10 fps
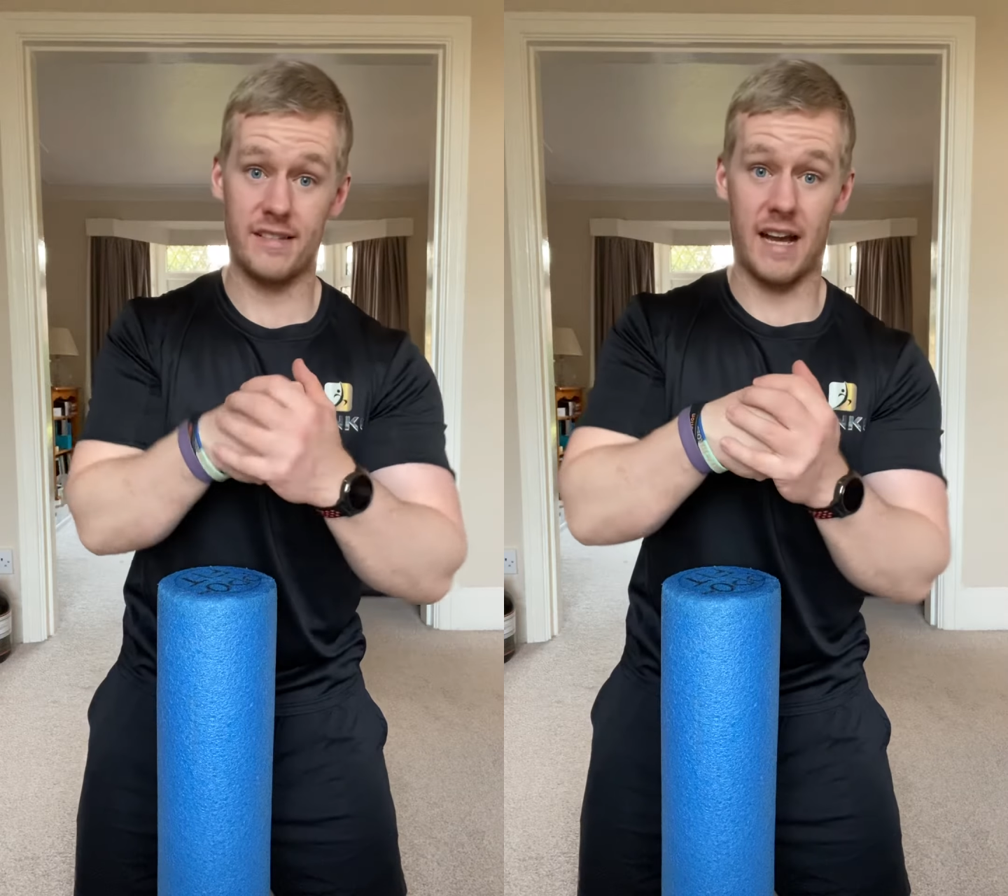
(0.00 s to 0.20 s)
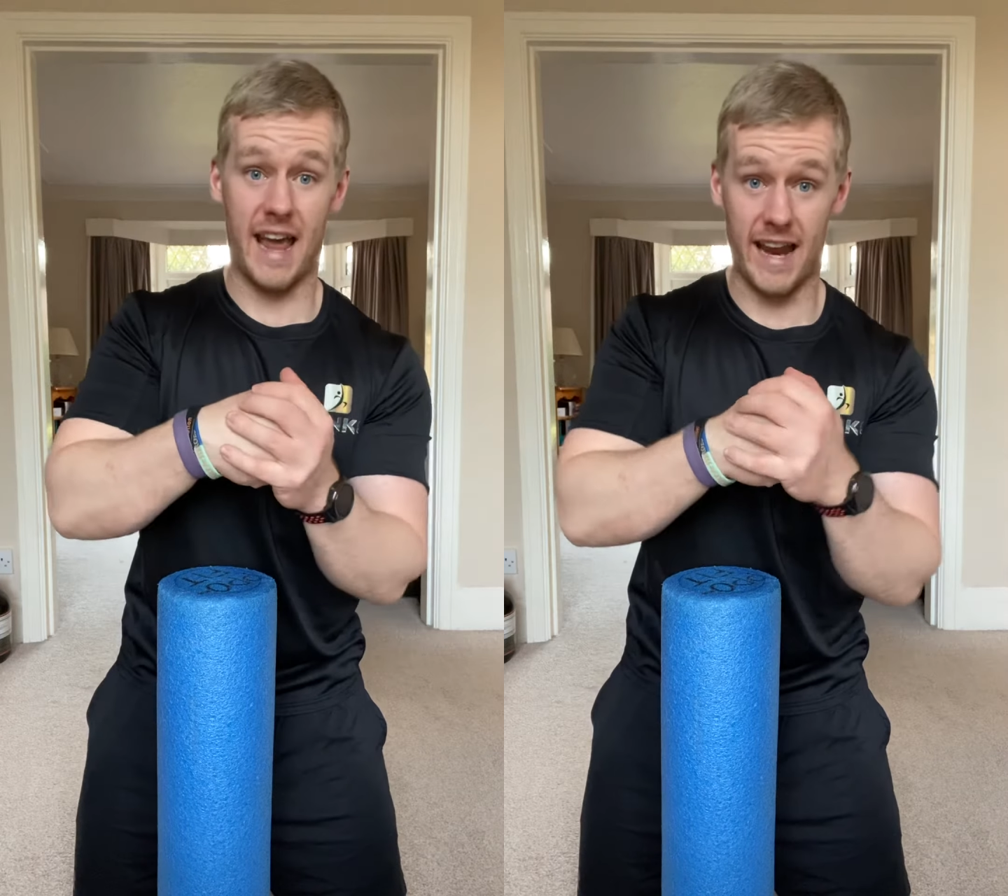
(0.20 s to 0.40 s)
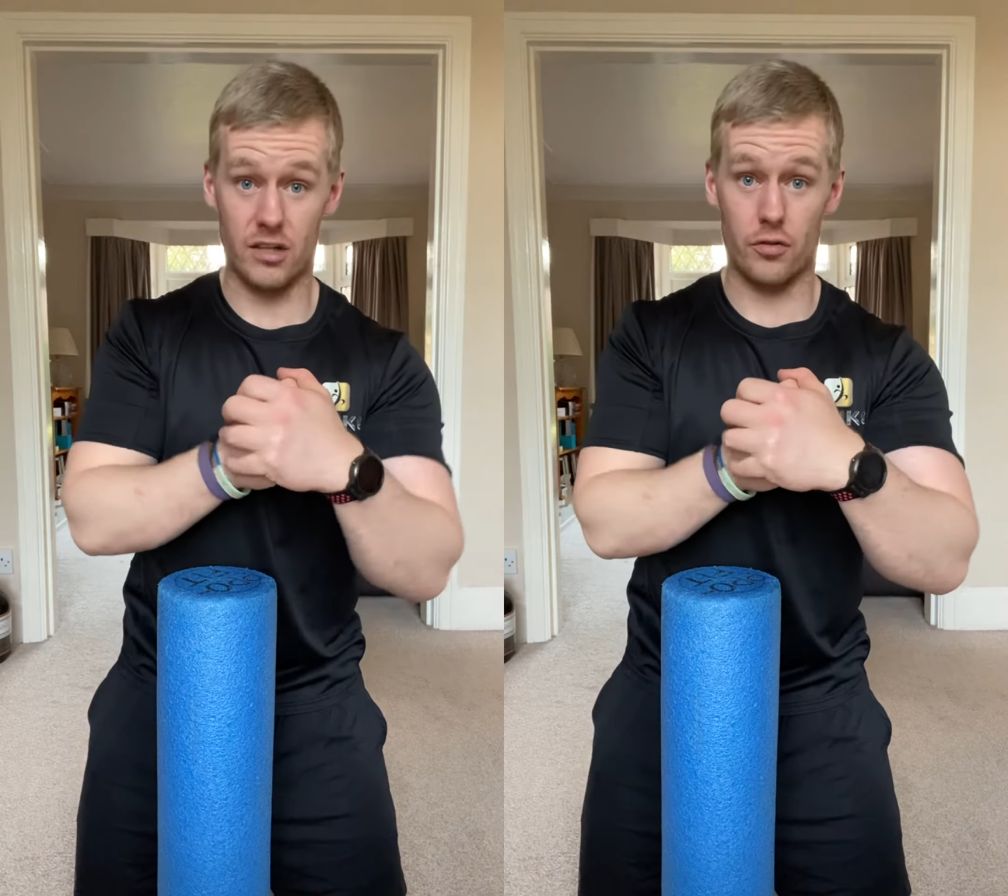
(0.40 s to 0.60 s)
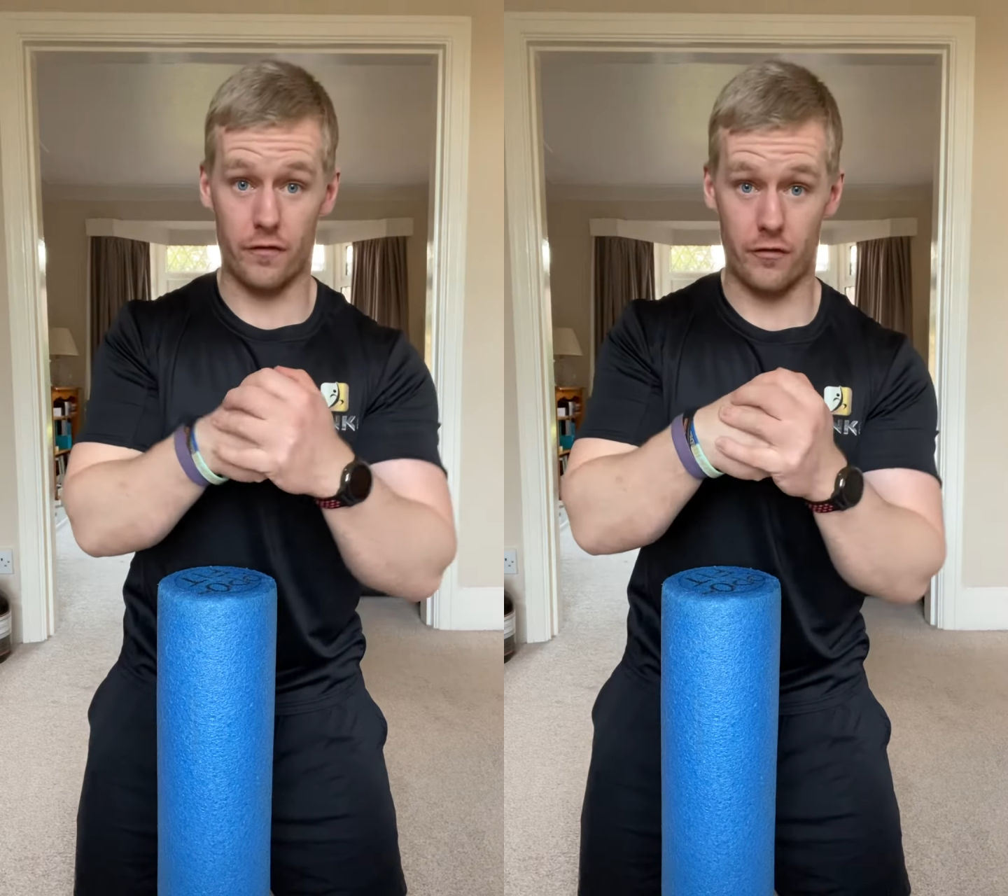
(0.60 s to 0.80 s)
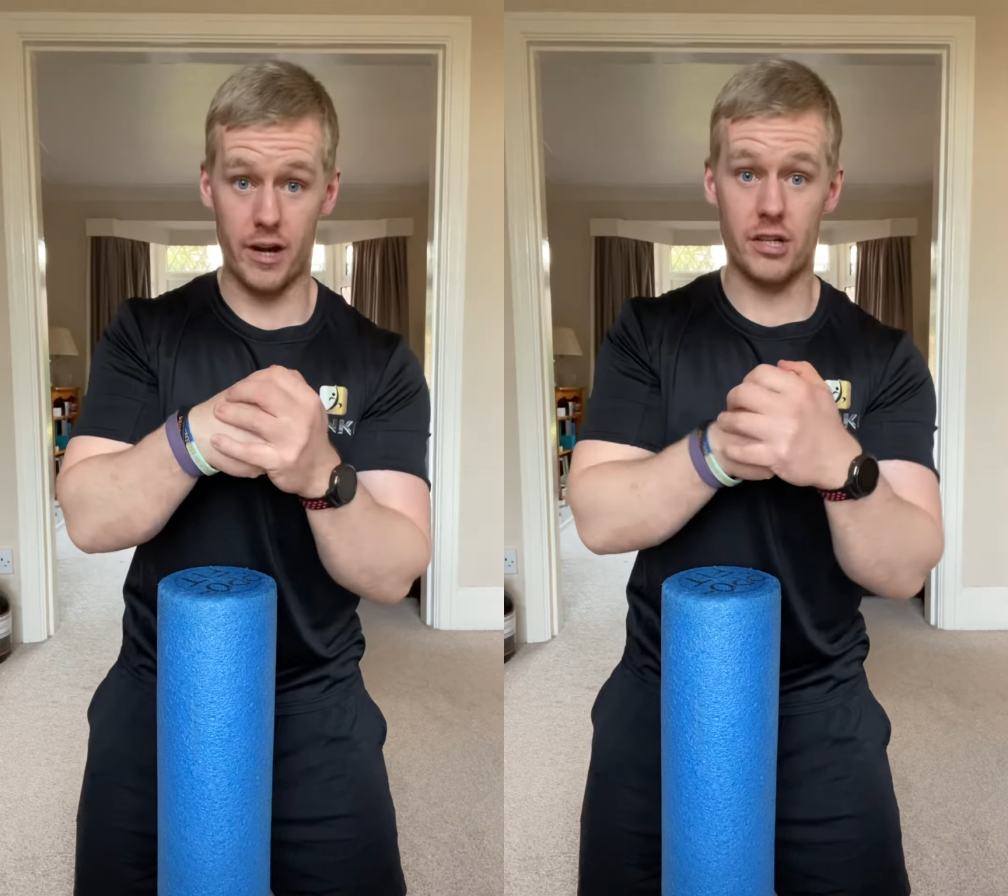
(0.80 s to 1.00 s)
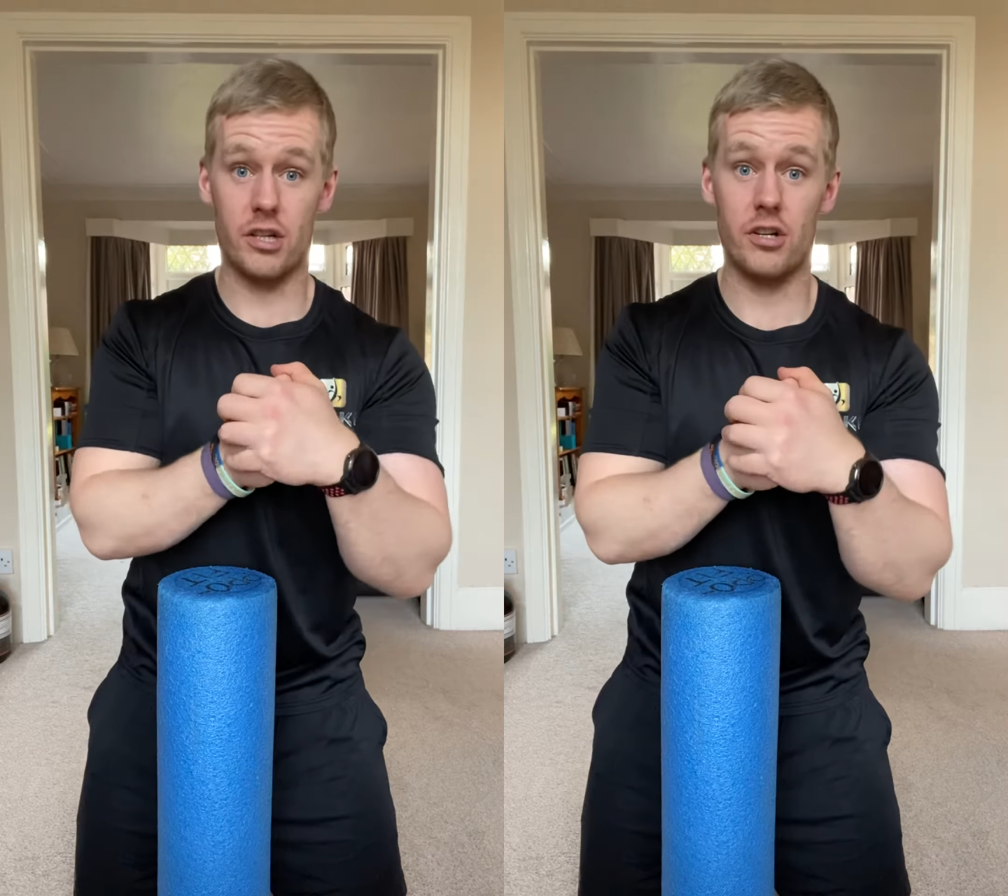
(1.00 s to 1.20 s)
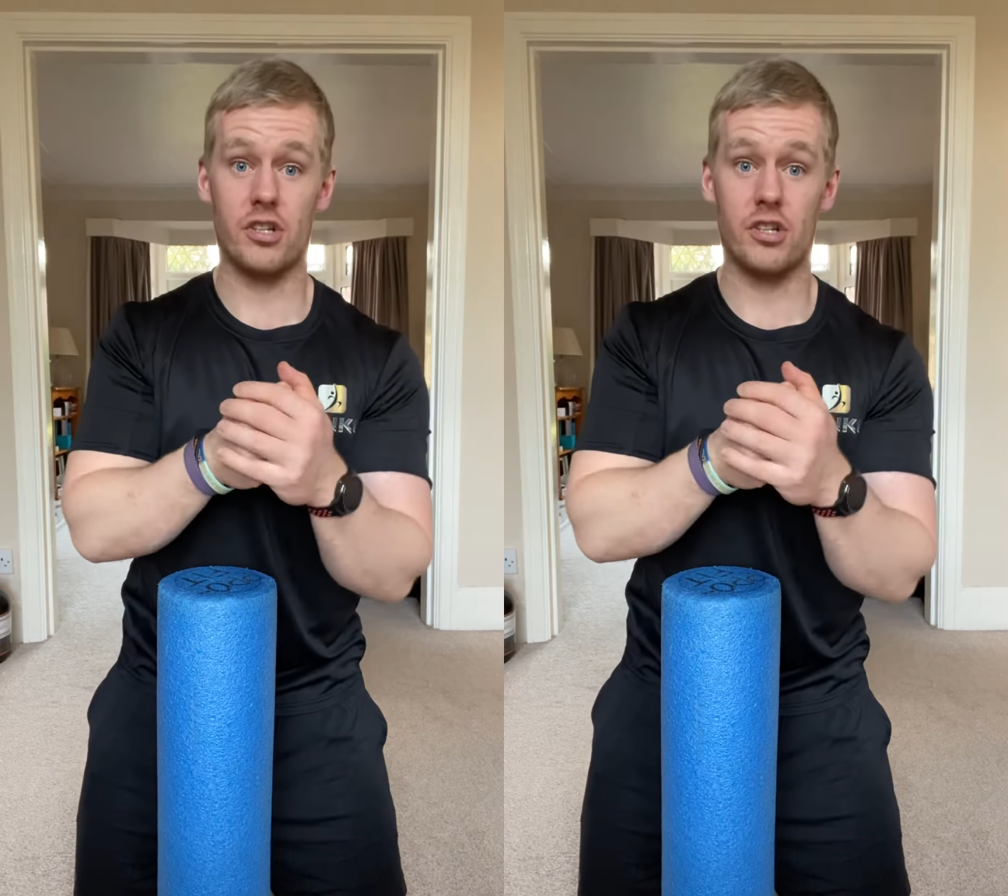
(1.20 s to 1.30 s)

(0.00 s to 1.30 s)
that extra friction,